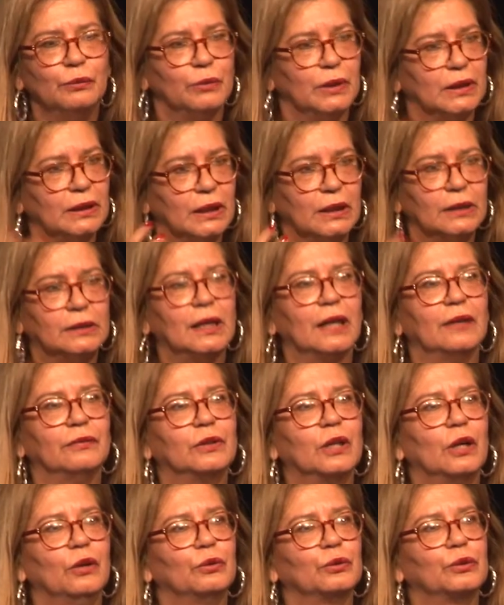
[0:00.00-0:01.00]
we need to have
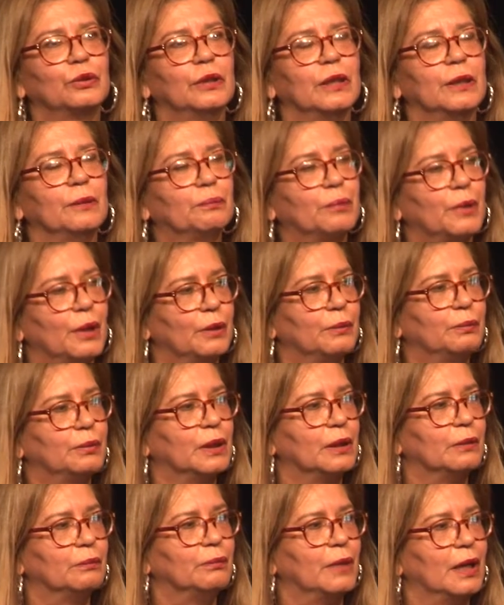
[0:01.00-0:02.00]
culturally
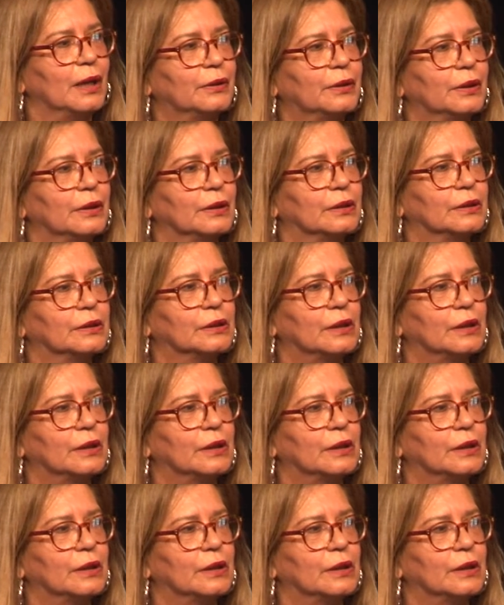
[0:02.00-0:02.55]
appropriate methods.